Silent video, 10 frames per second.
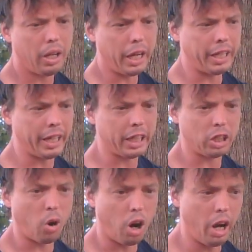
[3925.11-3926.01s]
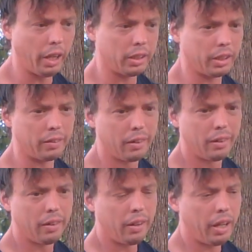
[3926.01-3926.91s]
They didn't get to go hunting,
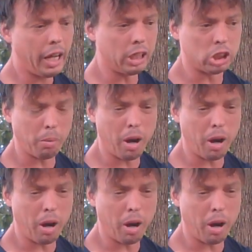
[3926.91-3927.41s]
and some